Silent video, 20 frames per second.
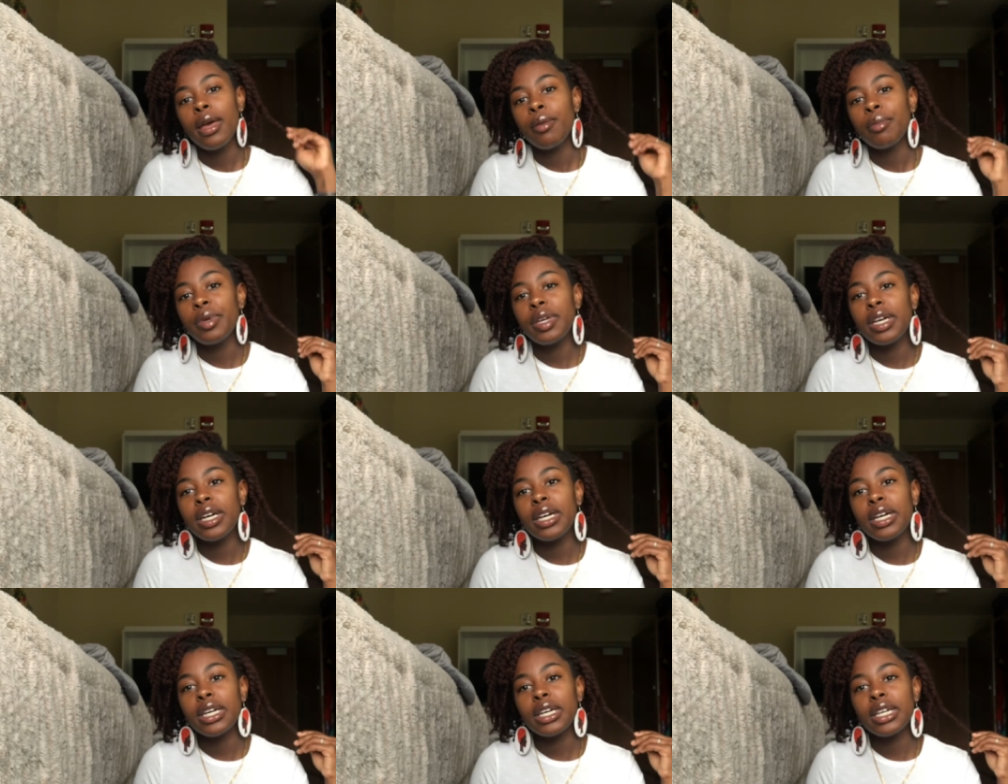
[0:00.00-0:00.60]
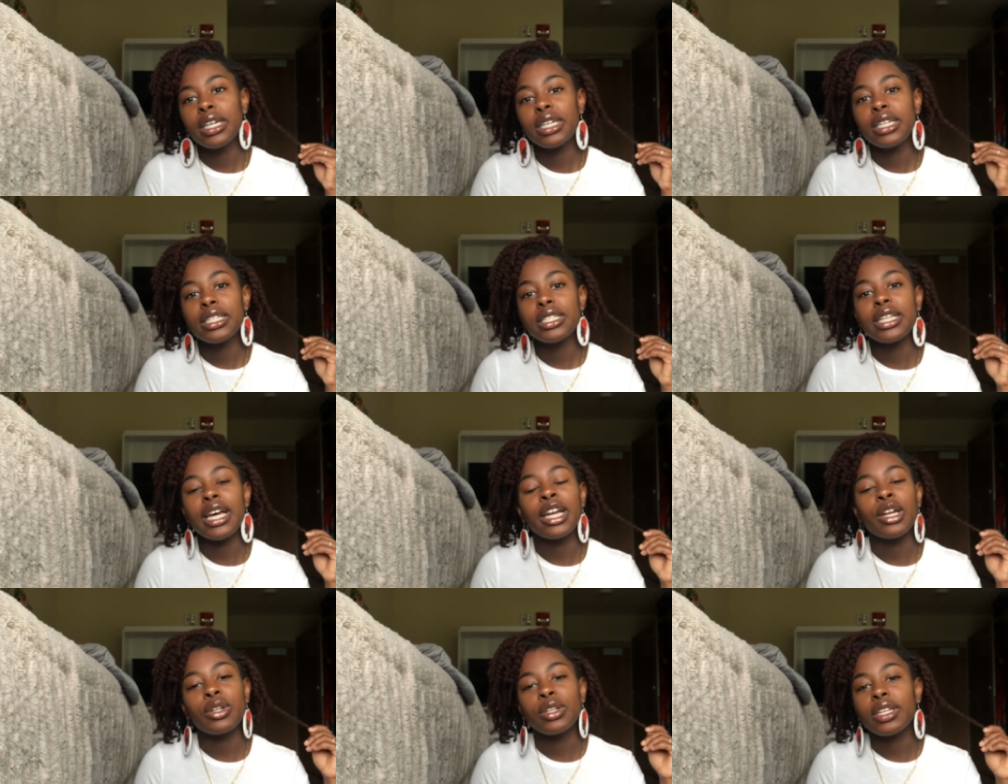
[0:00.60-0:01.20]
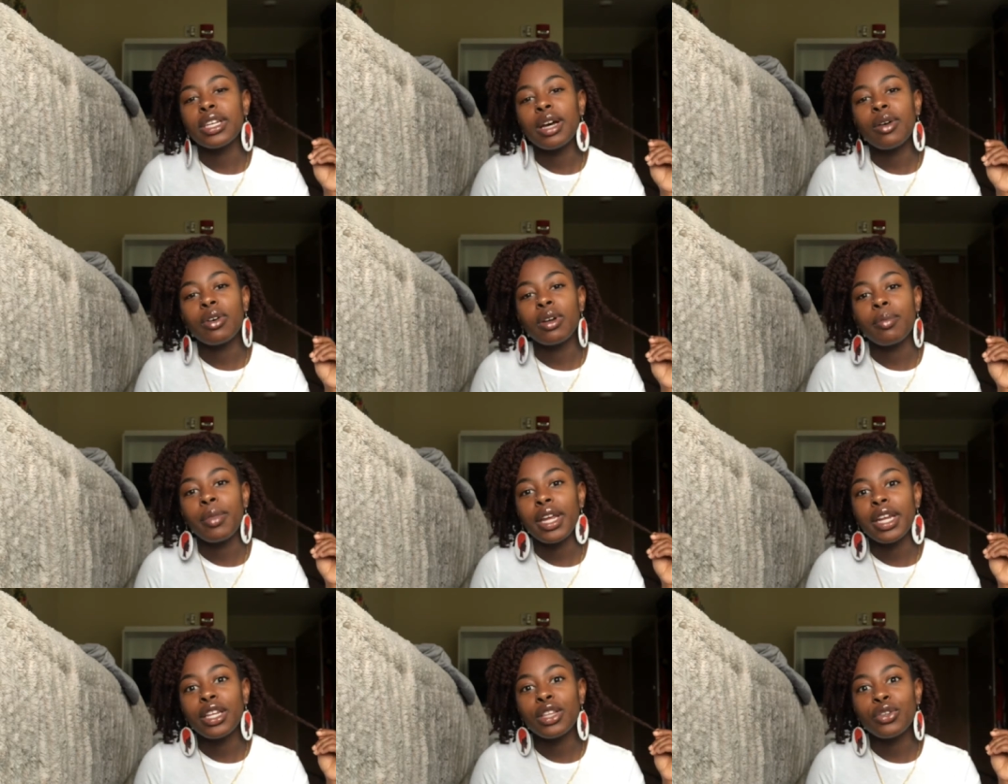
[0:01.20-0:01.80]
because I don't think I would have
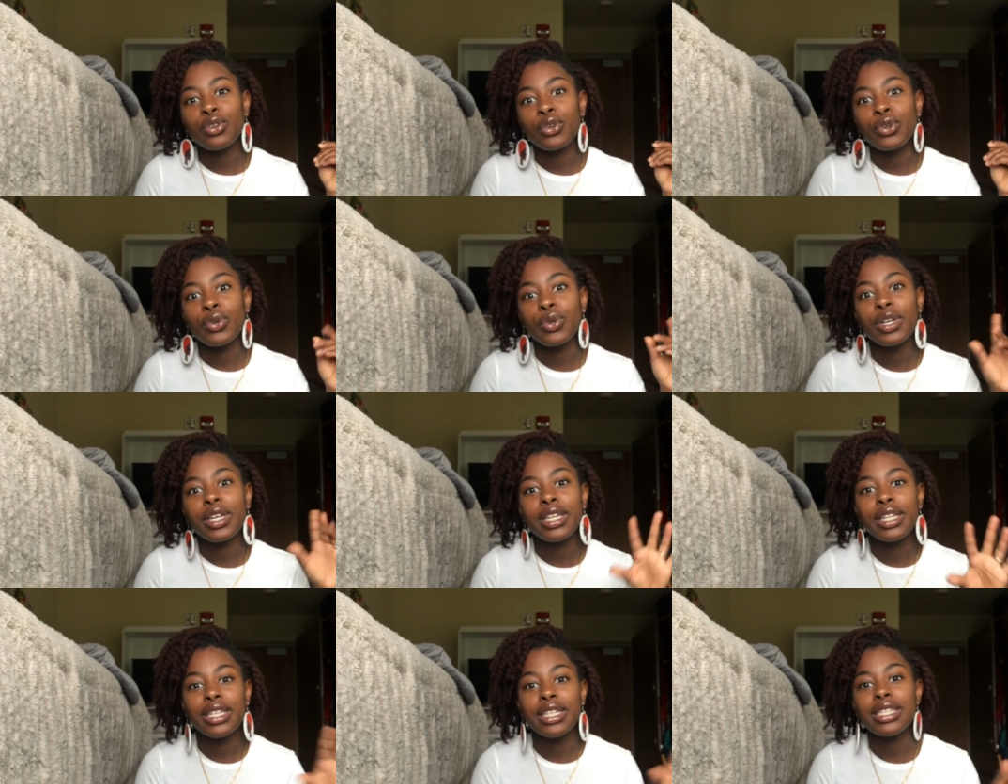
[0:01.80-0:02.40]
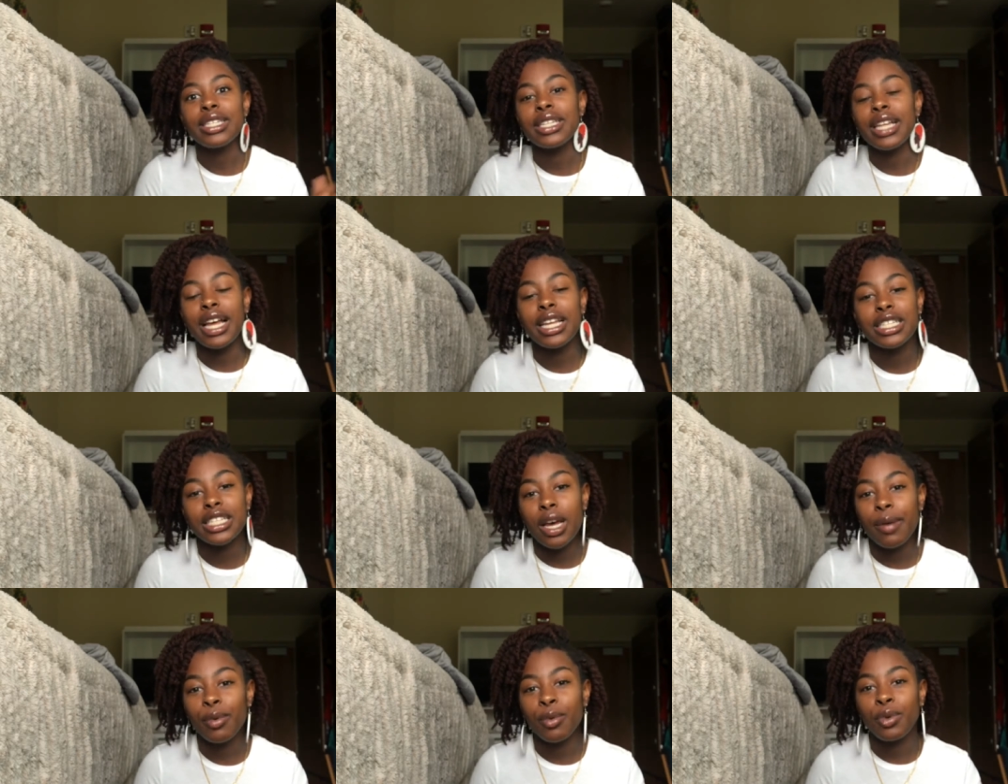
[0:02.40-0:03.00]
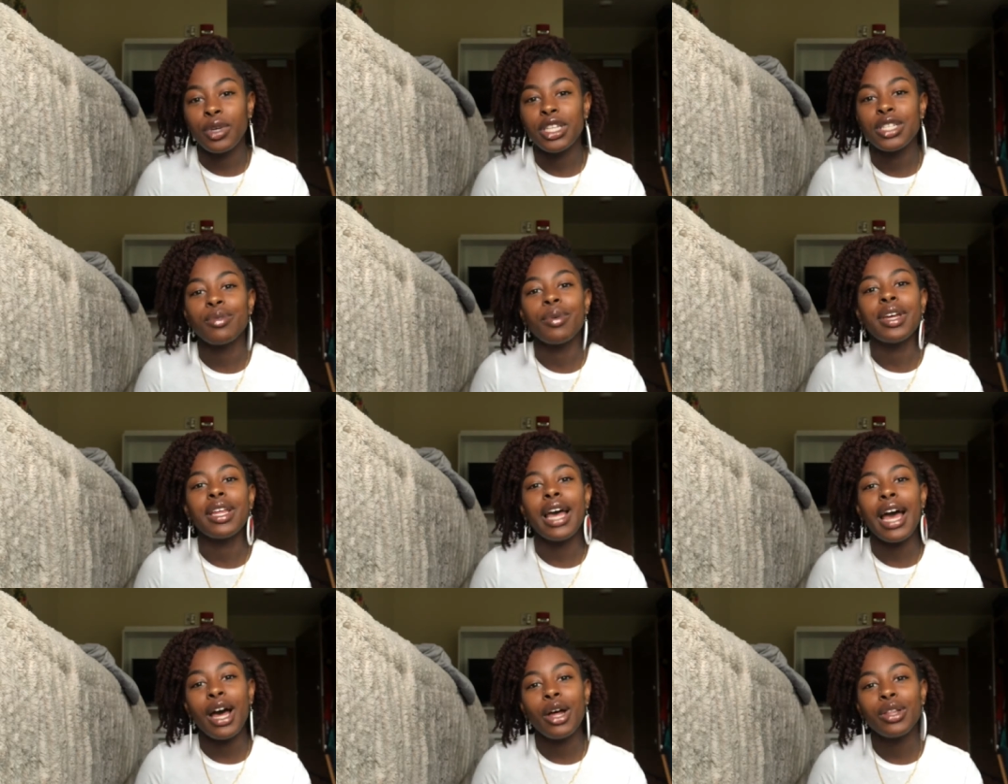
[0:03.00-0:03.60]
made it through these last couple weeks
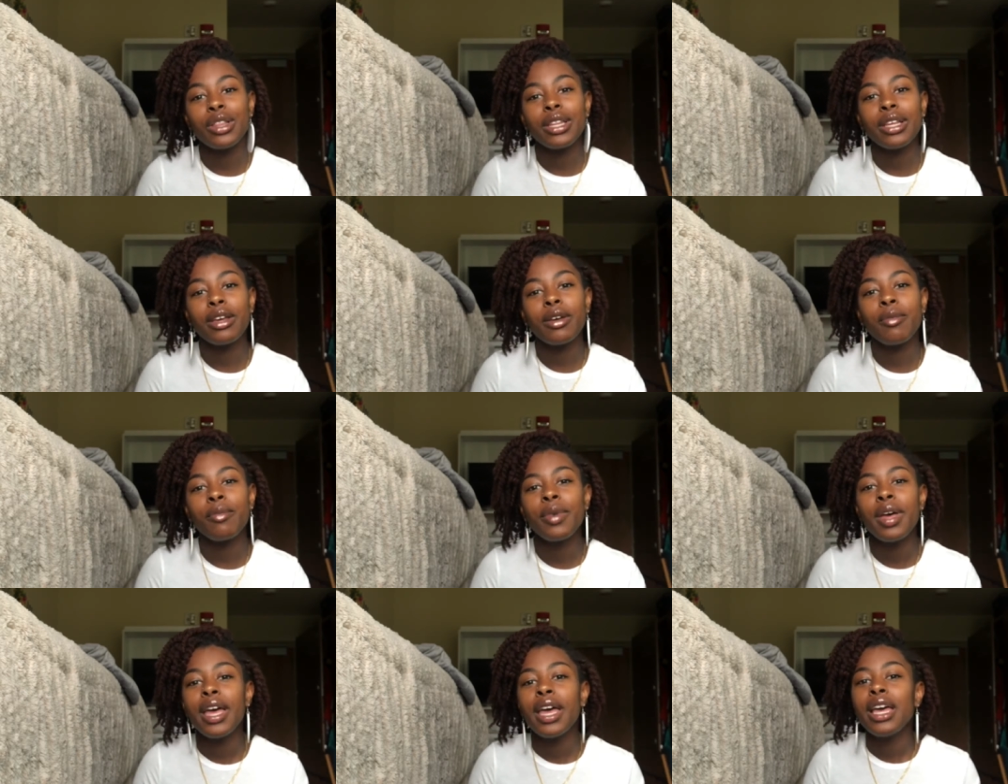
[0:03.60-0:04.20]
without them.